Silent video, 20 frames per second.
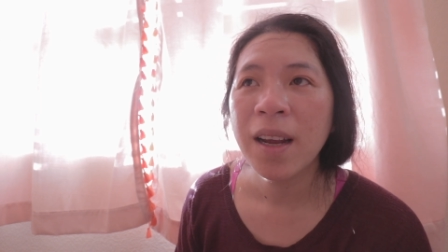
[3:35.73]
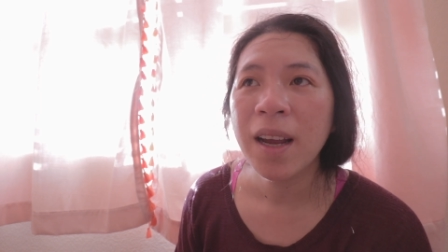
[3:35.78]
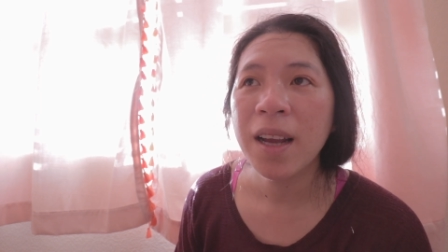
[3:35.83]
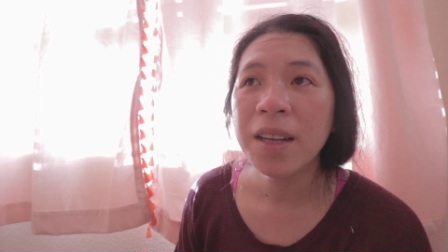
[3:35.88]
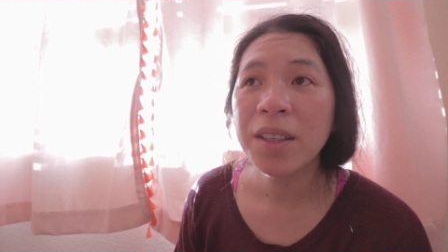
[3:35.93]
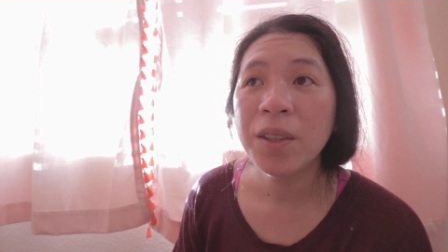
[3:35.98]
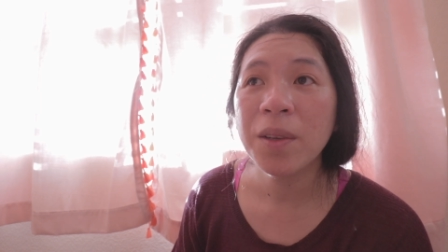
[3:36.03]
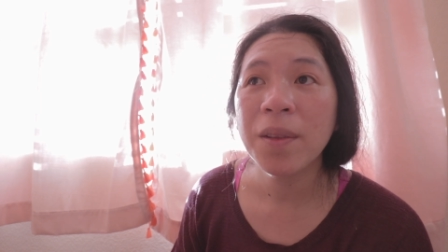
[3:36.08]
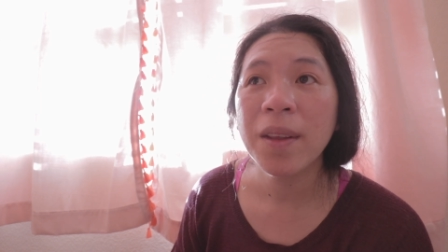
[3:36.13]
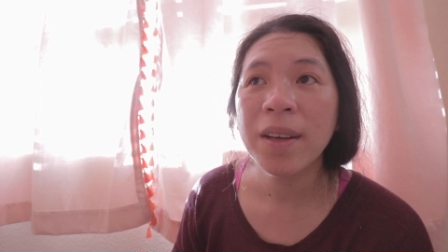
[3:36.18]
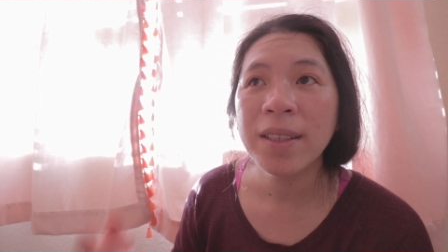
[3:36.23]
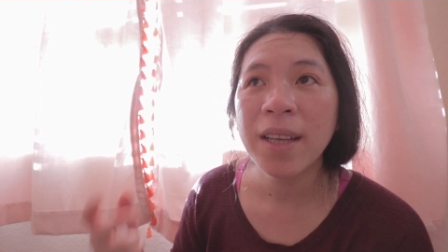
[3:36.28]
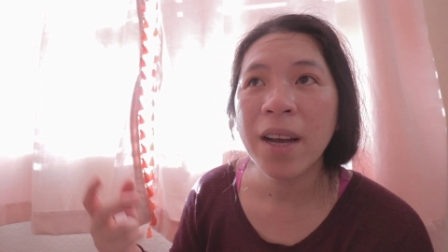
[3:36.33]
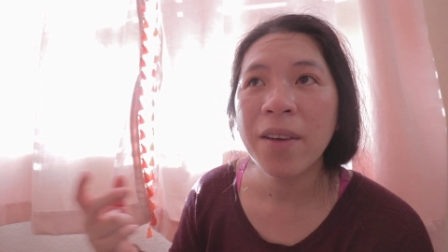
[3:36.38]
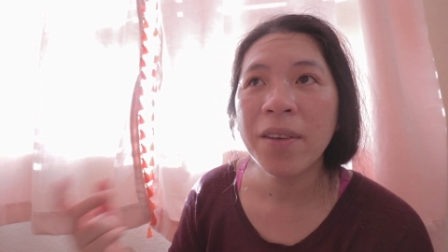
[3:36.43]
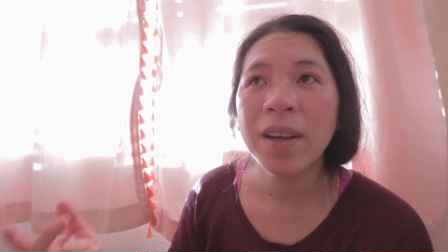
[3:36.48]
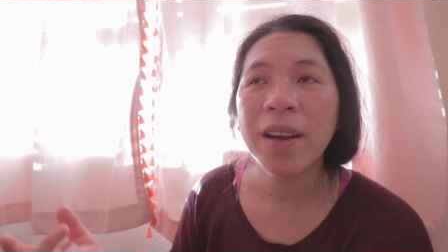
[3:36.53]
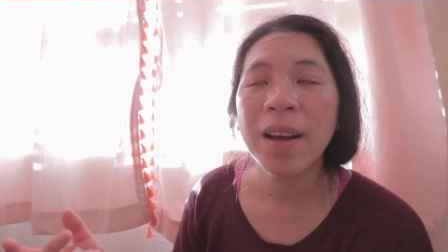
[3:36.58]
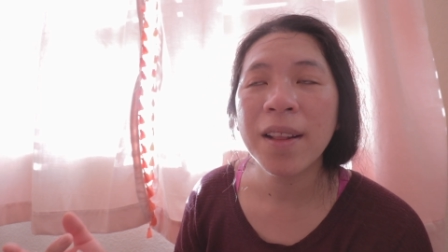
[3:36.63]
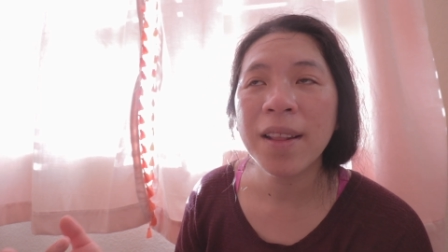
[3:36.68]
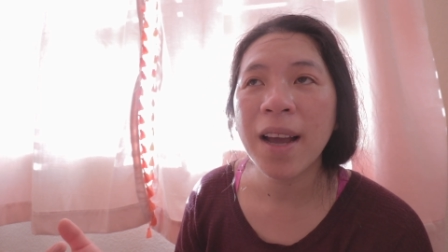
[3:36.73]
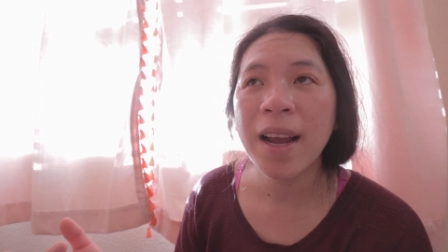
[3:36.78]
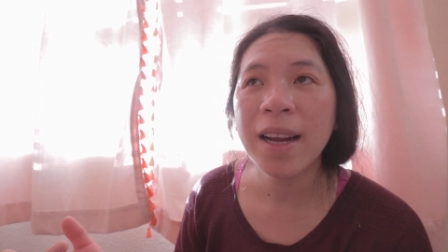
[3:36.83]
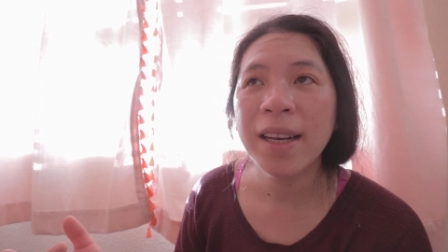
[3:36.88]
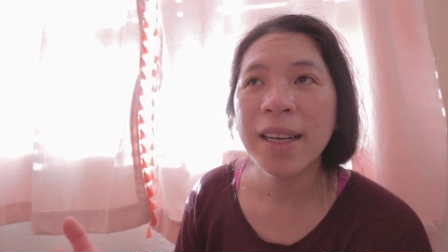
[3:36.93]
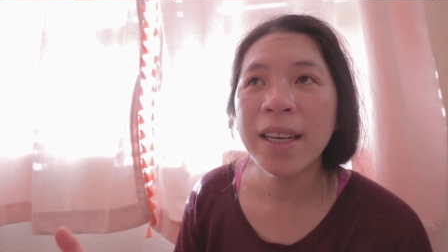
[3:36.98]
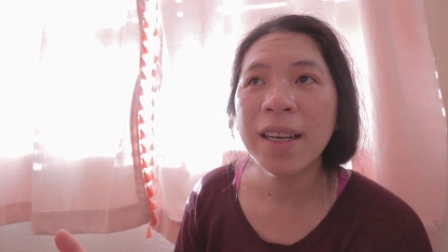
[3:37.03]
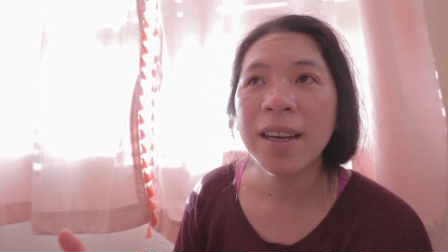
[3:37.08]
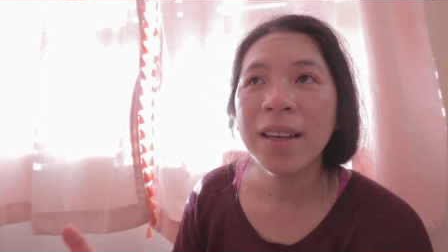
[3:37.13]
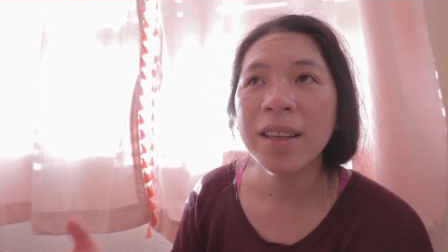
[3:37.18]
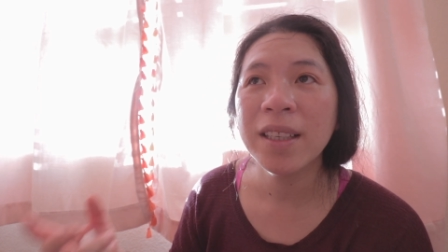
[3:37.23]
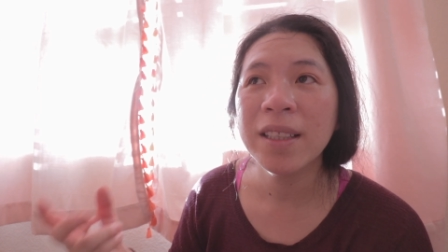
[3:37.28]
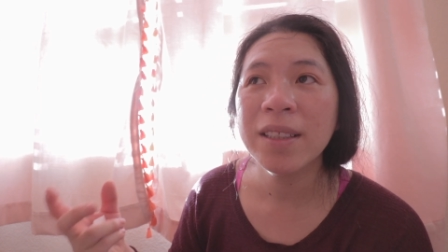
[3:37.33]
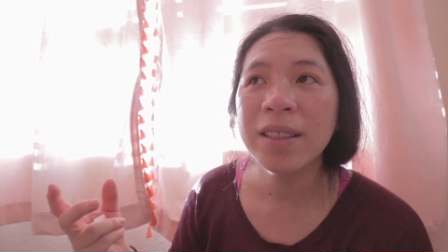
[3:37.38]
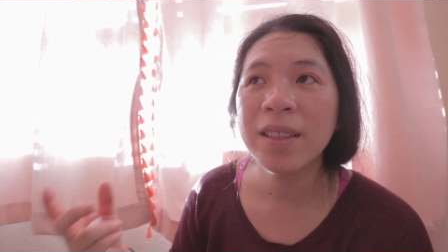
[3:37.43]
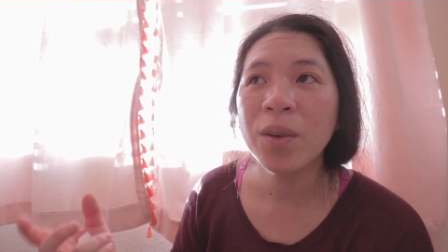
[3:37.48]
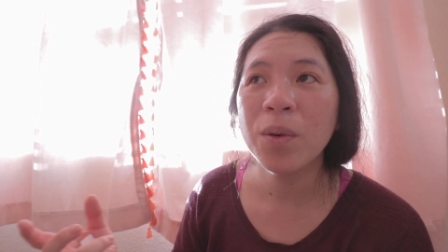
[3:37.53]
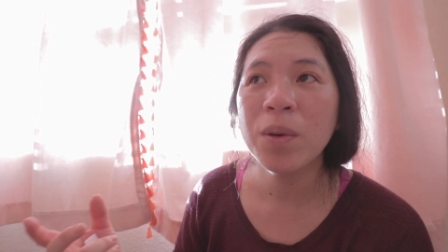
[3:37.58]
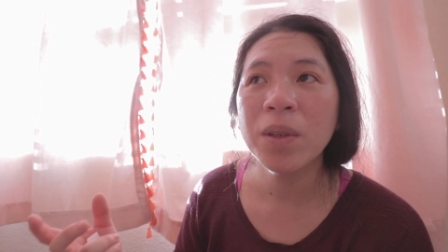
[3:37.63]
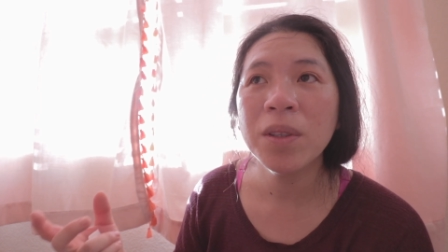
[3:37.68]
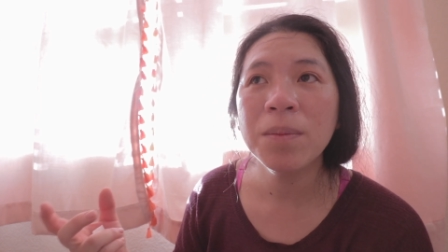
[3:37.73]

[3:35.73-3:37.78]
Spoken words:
And so that's how he got the idea. He's going